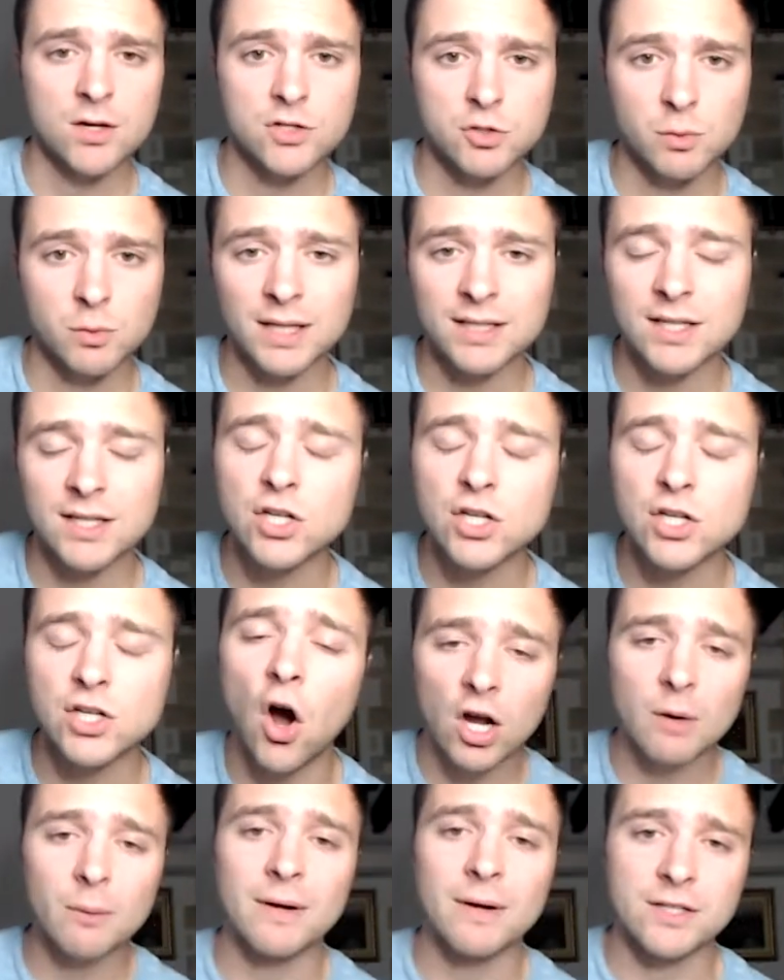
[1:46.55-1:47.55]
So we like to
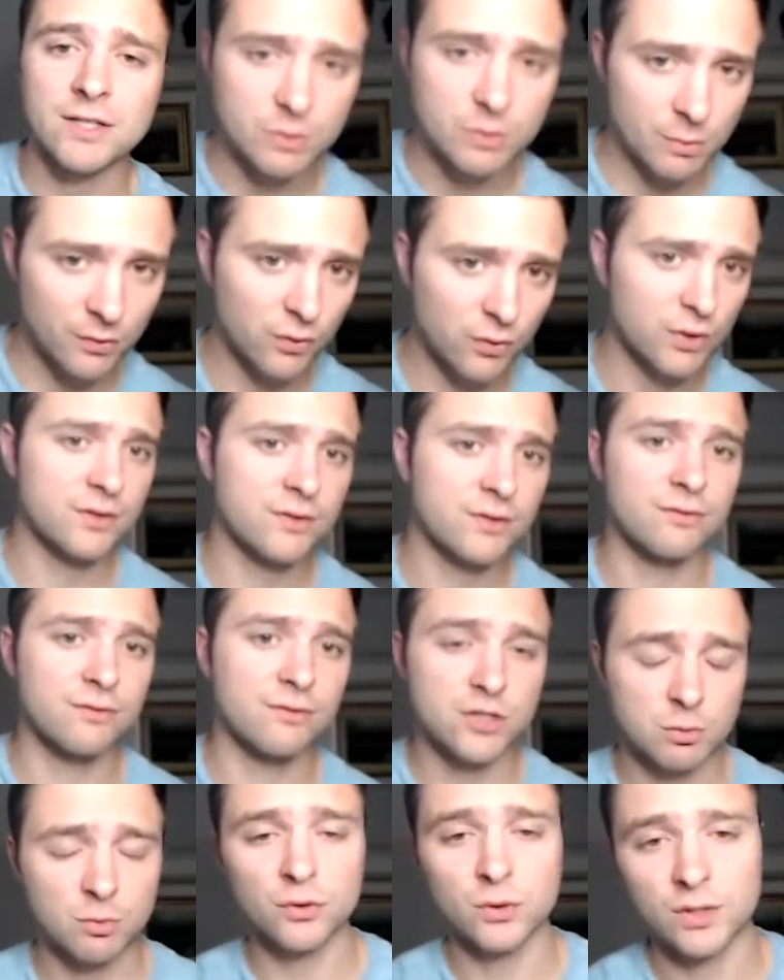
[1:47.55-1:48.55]
talk about
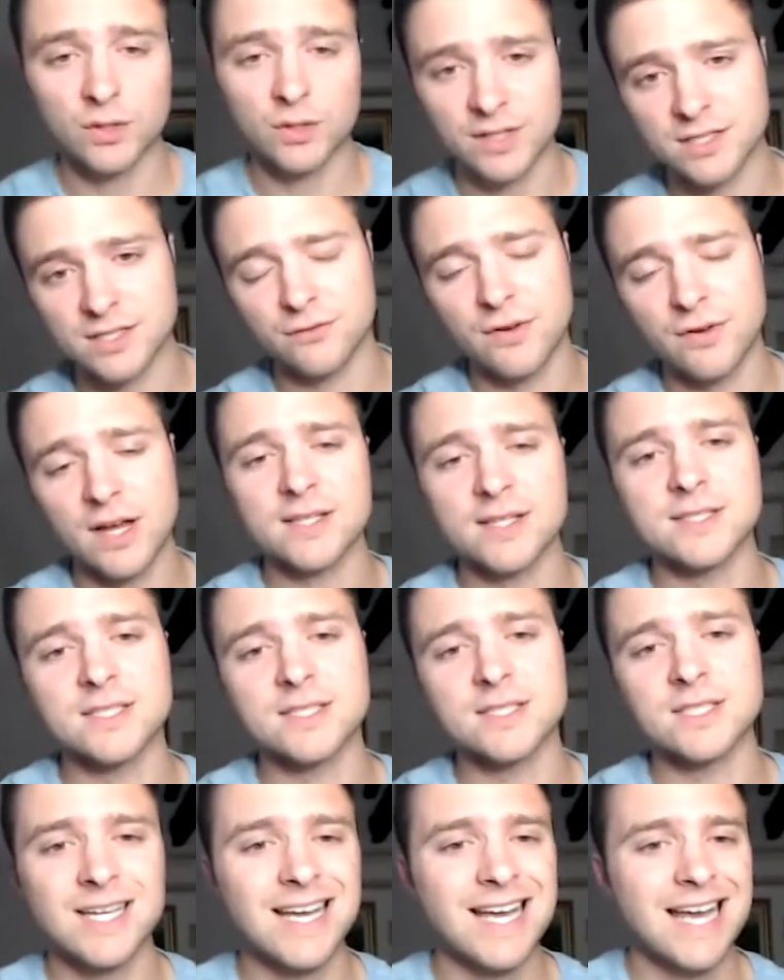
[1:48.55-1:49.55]
Superfluid these
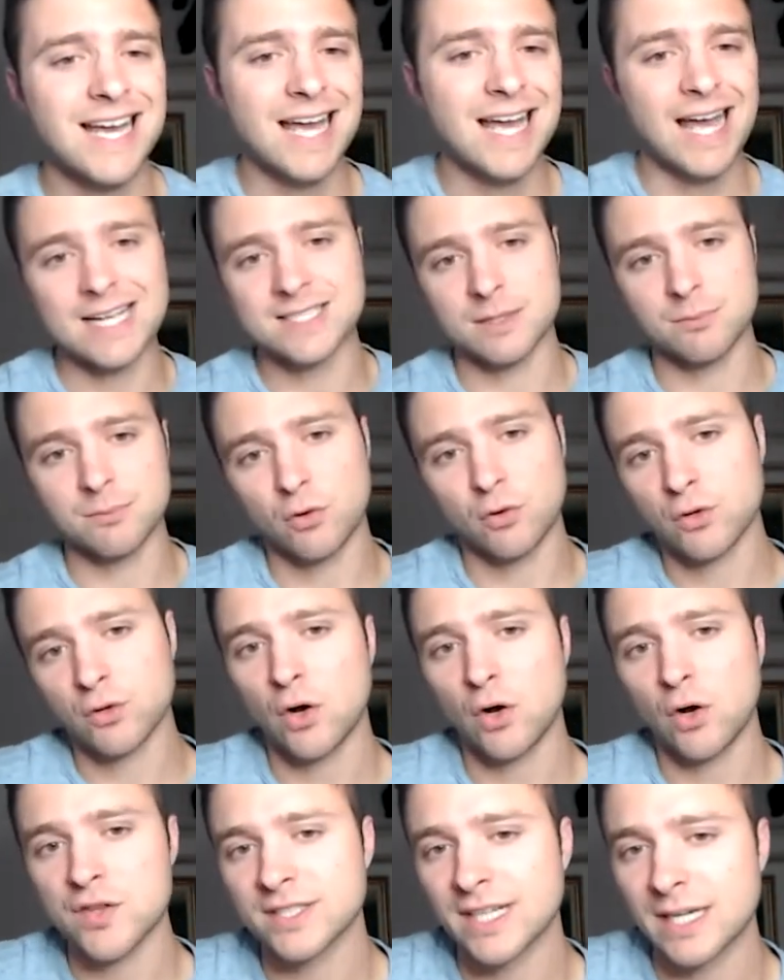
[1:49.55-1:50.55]
events as a
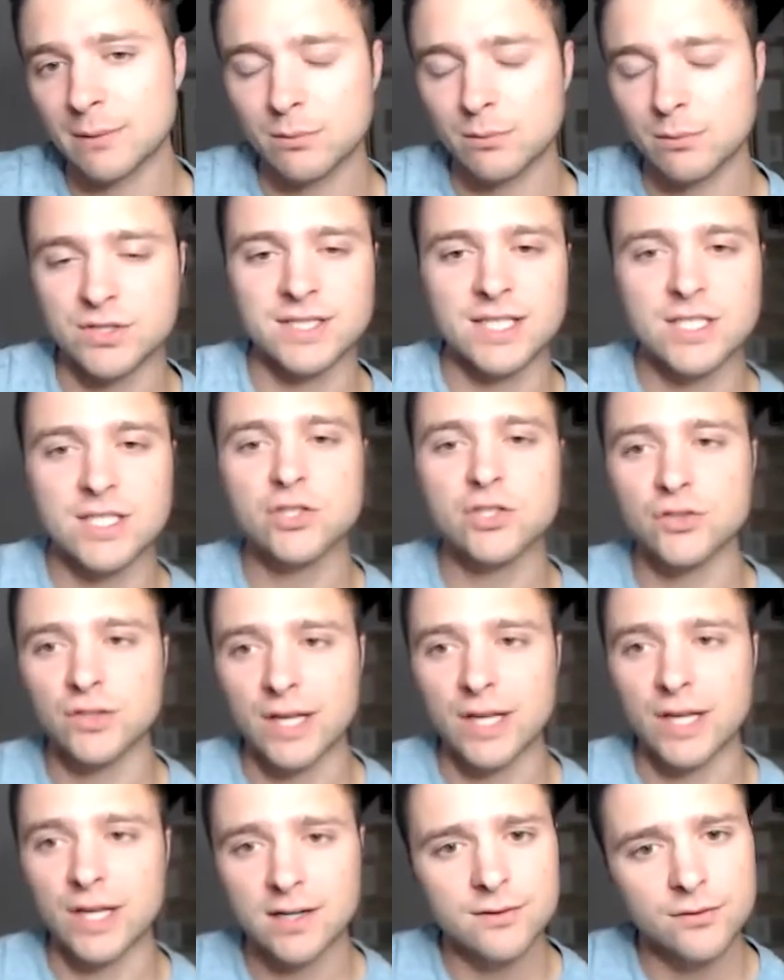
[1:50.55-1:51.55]
protocol that enables digital
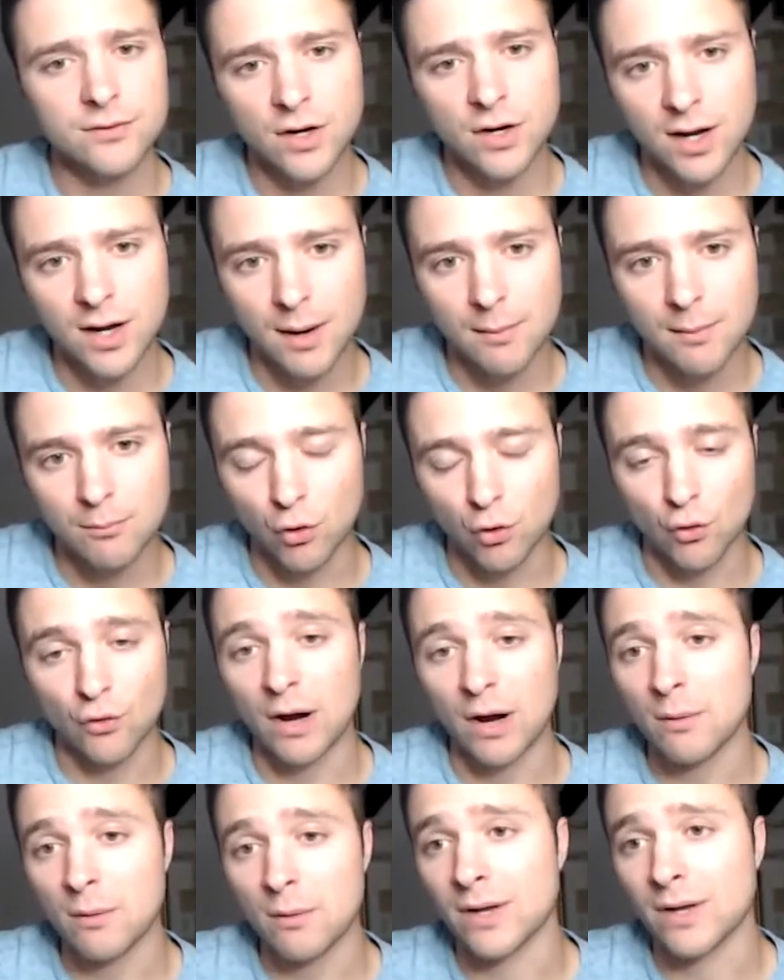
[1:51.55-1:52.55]
native
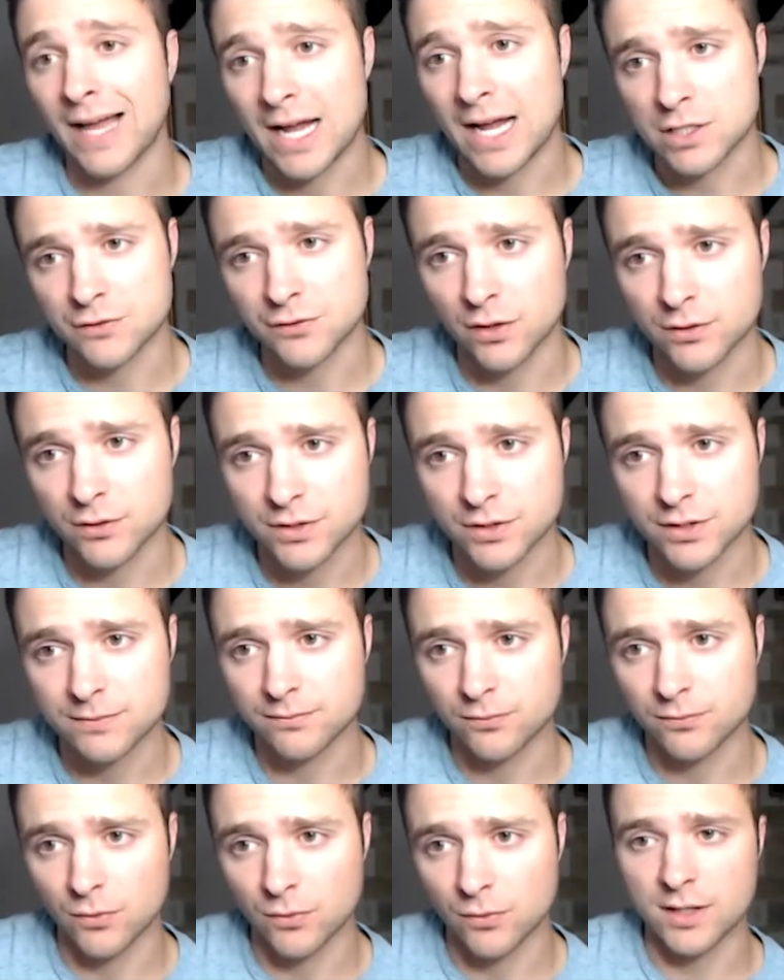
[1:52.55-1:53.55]
programmable cash flows,
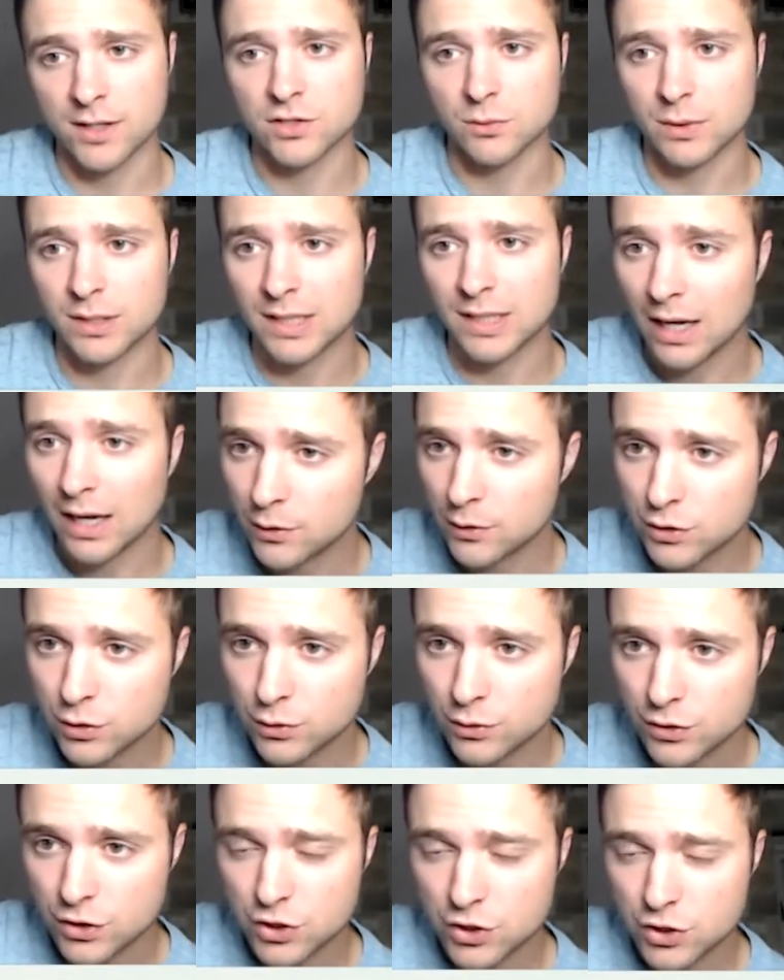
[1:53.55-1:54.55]
right? So we allow you
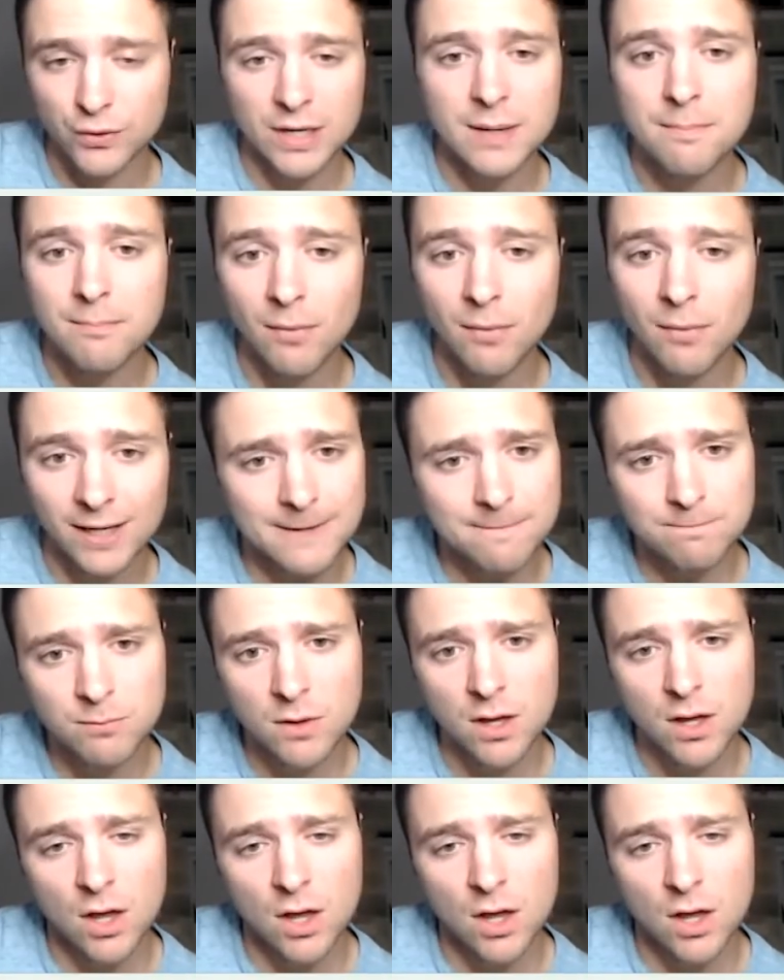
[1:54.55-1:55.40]
to stream money